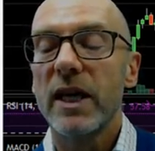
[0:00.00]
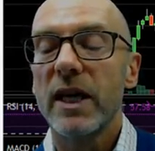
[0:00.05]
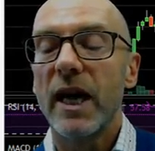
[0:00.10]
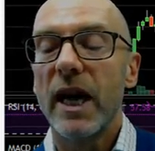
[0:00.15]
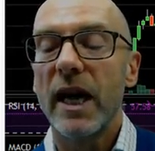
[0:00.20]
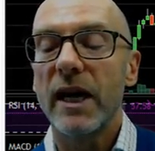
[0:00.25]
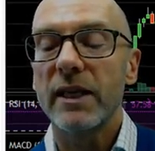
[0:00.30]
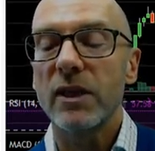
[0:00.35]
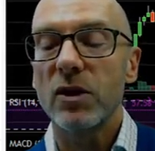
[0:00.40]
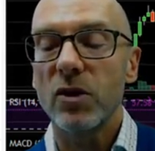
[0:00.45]

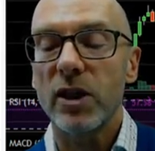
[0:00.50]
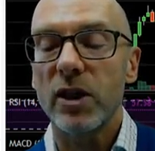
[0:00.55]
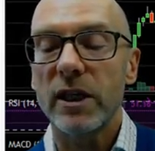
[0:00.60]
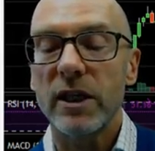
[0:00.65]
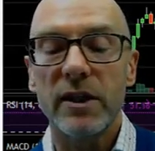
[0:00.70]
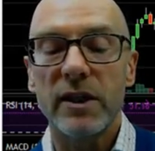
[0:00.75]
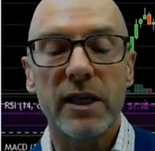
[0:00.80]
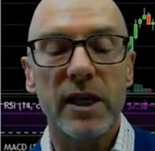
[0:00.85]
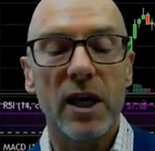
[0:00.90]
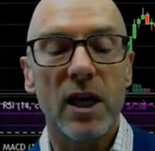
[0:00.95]
And looking
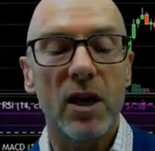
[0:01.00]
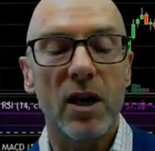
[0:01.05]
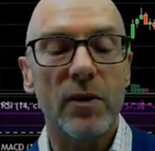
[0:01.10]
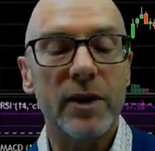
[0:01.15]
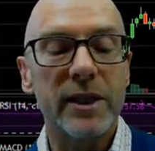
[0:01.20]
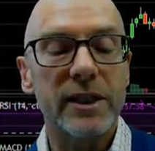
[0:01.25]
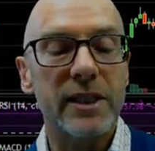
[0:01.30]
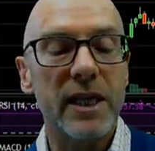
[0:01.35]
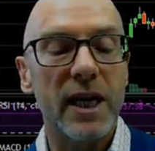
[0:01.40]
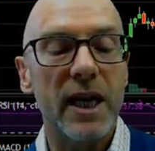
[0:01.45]
at the
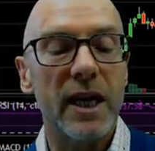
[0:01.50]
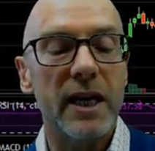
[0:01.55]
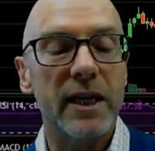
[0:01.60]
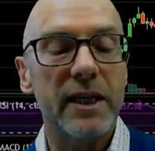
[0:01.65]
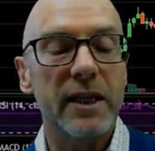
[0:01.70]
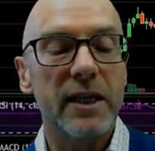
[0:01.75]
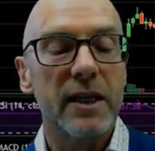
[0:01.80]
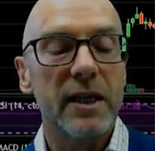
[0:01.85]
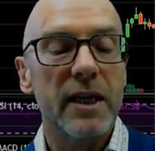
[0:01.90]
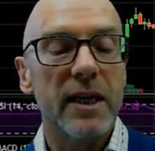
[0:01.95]
RSI,
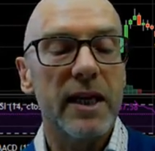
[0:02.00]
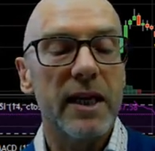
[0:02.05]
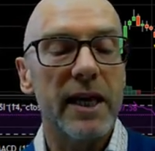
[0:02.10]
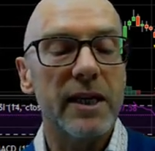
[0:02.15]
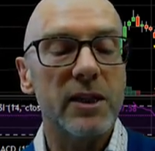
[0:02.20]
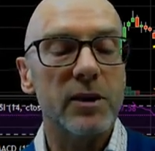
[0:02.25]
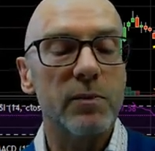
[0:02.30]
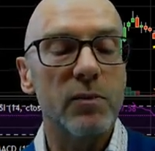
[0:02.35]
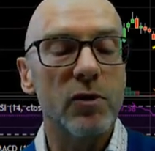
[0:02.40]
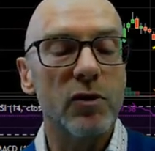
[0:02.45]

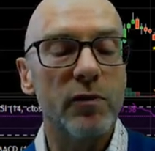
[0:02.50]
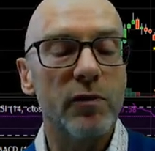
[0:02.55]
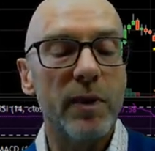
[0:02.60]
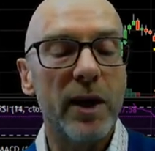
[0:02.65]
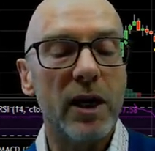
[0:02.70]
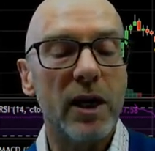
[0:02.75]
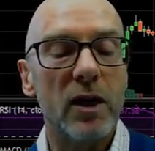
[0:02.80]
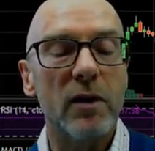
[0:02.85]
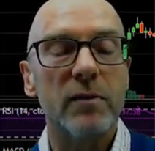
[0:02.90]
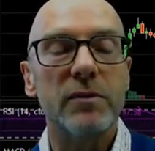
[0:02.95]
that's moved
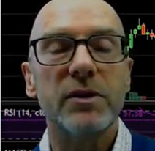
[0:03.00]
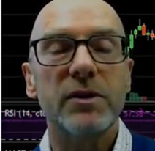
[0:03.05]
back up